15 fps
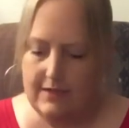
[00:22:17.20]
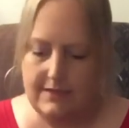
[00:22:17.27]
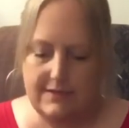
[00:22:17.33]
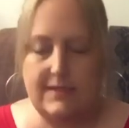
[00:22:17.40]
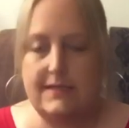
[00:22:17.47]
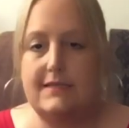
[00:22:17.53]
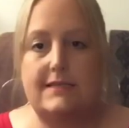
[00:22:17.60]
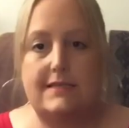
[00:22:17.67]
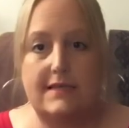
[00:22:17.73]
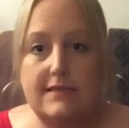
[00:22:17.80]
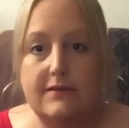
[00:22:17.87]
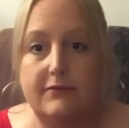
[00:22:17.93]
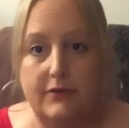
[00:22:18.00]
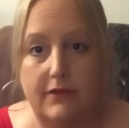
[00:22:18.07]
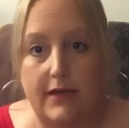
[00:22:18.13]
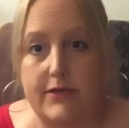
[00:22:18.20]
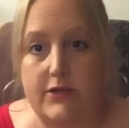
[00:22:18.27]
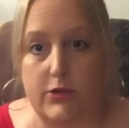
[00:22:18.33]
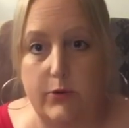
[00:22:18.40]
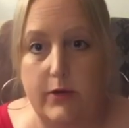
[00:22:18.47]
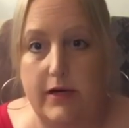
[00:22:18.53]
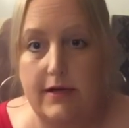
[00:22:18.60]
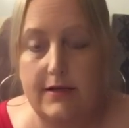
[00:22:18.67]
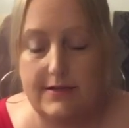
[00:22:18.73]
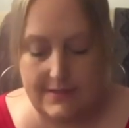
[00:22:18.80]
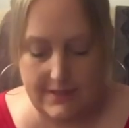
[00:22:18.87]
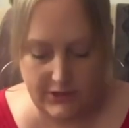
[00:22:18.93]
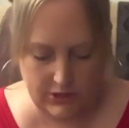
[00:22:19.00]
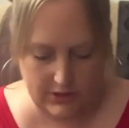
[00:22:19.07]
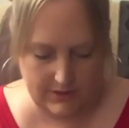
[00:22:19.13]
just doesn't feel like doing
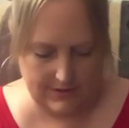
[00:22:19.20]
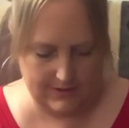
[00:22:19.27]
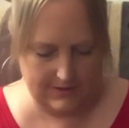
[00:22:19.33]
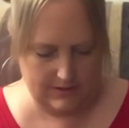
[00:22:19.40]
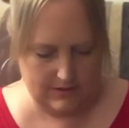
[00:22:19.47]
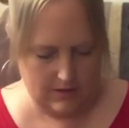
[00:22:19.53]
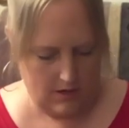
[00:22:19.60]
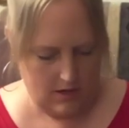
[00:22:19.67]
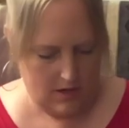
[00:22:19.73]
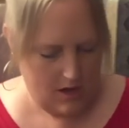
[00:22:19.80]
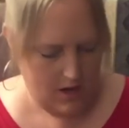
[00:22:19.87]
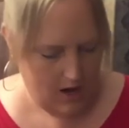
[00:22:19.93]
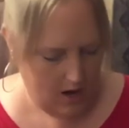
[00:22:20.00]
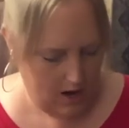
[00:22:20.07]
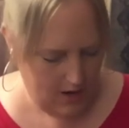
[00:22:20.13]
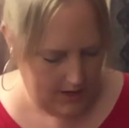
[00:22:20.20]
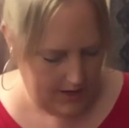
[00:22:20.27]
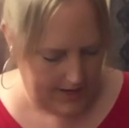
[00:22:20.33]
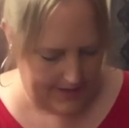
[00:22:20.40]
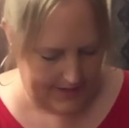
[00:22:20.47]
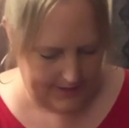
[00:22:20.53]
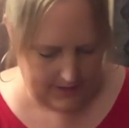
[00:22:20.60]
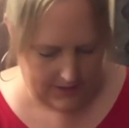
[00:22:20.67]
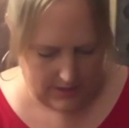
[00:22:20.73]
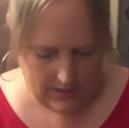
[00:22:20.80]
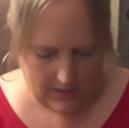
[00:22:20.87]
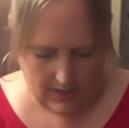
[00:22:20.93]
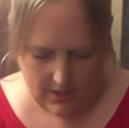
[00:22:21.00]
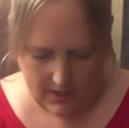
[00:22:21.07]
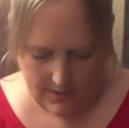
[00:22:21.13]
dishes. All right,
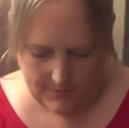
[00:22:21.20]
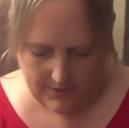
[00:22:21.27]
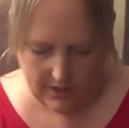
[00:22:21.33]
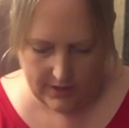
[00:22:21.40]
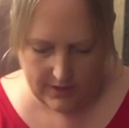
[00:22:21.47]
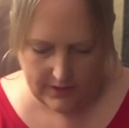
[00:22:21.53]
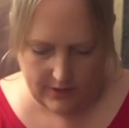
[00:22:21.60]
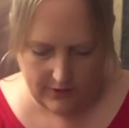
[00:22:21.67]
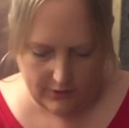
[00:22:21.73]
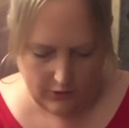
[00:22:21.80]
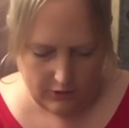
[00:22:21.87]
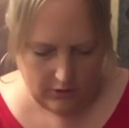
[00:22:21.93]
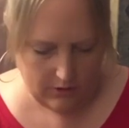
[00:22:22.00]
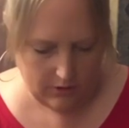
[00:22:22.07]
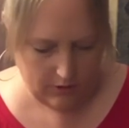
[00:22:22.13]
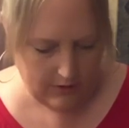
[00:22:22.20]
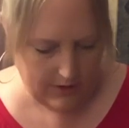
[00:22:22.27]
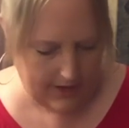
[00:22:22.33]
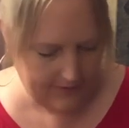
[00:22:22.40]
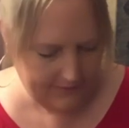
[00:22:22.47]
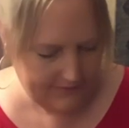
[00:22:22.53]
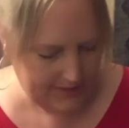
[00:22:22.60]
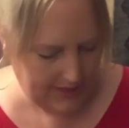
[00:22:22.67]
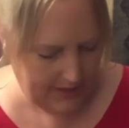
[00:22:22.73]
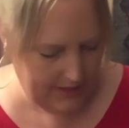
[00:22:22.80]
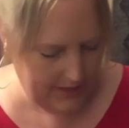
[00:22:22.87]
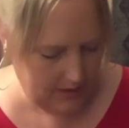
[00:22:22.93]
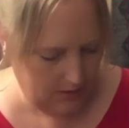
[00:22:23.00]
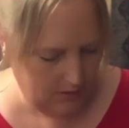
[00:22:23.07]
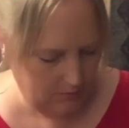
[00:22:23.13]
um, got another craft
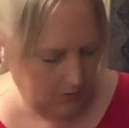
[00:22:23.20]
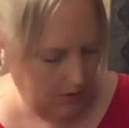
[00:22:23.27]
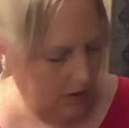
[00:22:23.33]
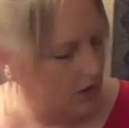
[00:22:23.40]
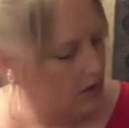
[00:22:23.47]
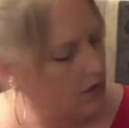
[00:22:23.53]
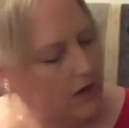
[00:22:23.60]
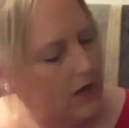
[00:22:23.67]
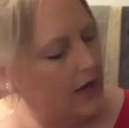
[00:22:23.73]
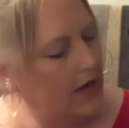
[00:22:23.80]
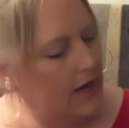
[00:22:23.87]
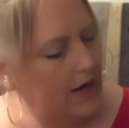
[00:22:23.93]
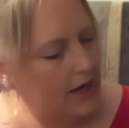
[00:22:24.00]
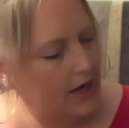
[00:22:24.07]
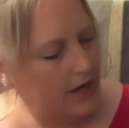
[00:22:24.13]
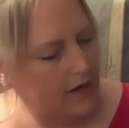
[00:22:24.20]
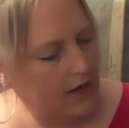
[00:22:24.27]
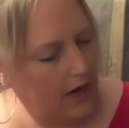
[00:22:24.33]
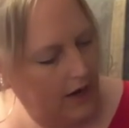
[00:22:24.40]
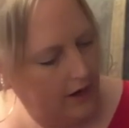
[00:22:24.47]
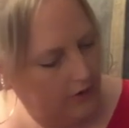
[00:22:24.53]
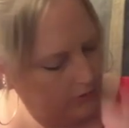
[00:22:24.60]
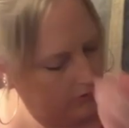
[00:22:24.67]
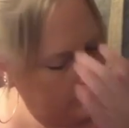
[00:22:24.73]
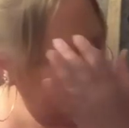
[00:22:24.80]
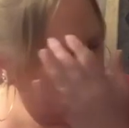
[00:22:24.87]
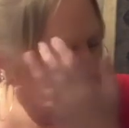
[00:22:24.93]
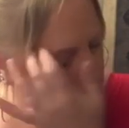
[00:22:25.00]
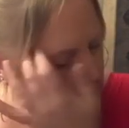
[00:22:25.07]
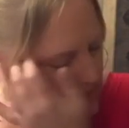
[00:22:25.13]
item and I don't know
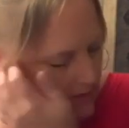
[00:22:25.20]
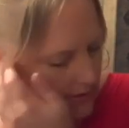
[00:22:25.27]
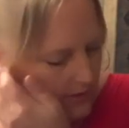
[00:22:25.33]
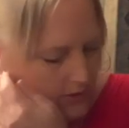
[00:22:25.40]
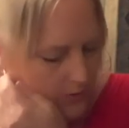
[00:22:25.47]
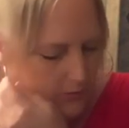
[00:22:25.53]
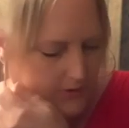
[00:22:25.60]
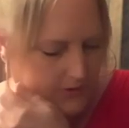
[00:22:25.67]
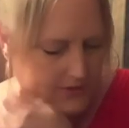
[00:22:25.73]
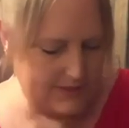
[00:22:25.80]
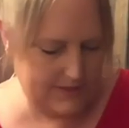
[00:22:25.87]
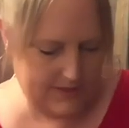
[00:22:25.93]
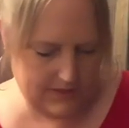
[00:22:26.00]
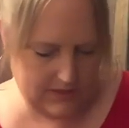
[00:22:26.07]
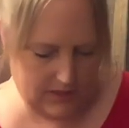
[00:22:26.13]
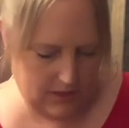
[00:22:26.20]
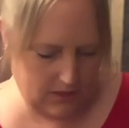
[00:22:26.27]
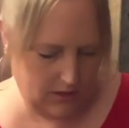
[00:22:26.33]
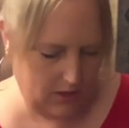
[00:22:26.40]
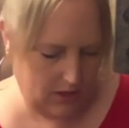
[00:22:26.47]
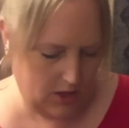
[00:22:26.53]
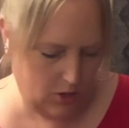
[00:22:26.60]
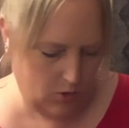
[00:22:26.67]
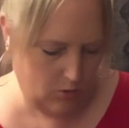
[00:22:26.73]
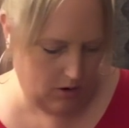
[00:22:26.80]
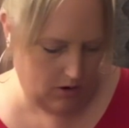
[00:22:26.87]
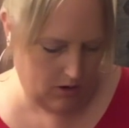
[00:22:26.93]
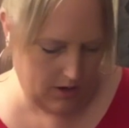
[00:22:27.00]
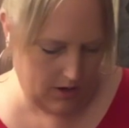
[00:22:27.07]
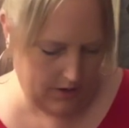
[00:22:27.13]
exactly what this is gonna go
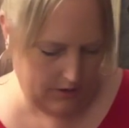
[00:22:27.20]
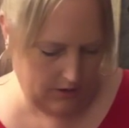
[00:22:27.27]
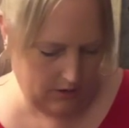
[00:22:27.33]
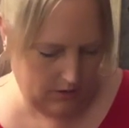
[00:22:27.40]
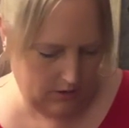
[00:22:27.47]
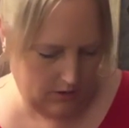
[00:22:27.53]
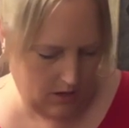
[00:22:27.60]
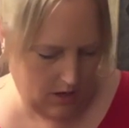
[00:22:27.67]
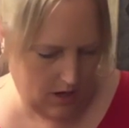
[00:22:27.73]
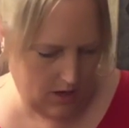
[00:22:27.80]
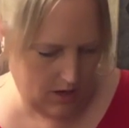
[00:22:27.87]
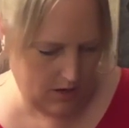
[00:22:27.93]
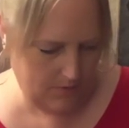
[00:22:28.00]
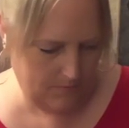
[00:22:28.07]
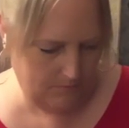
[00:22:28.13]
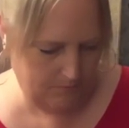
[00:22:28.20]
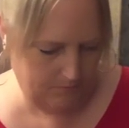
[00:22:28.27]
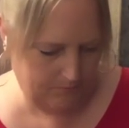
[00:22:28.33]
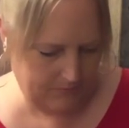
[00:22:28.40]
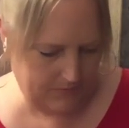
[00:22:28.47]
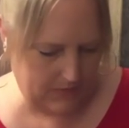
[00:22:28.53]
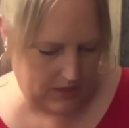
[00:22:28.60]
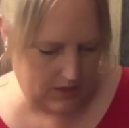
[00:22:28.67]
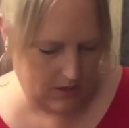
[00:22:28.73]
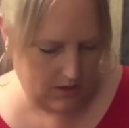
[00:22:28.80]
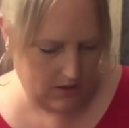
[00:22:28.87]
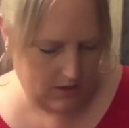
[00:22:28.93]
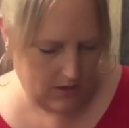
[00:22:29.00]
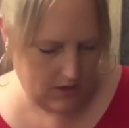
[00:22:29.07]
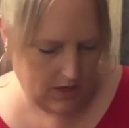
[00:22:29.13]
on. Um,
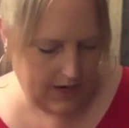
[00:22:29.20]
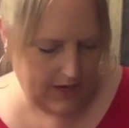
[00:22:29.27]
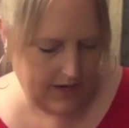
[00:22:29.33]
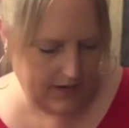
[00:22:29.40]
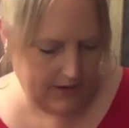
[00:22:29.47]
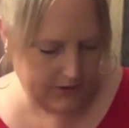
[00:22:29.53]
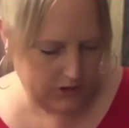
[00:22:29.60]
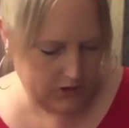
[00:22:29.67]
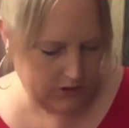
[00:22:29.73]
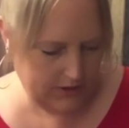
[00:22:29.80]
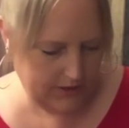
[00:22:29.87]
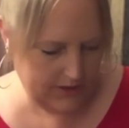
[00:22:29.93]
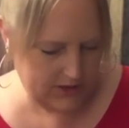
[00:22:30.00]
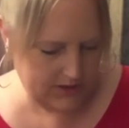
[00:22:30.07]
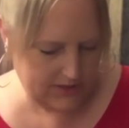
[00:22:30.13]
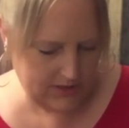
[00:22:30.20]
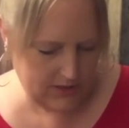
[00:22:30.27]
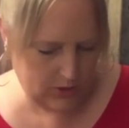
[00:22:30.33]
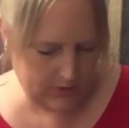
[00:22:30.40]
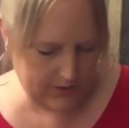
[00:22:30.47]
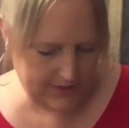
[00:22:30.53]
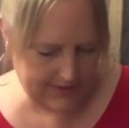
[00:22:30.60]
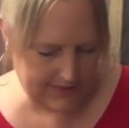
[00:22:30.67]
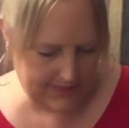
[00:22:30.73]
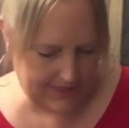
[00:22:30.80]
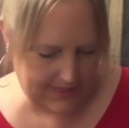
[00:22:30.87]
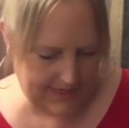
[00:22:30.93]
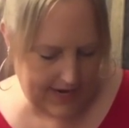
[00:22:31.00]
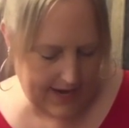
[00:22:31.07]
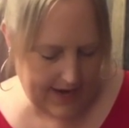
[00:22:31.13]
I actually just noticed that
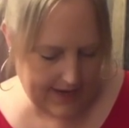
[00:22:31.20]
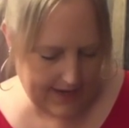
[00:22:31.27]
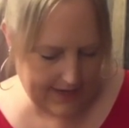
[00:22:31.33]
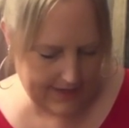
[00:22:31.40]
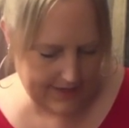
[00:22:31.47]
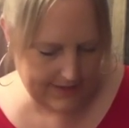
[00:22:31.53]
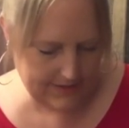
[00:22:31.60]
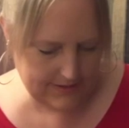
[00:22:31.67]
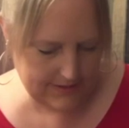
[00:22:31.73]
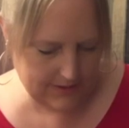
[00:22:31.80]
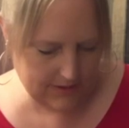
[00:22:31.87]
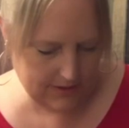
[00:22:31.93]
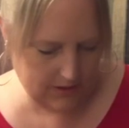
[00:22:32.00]
it has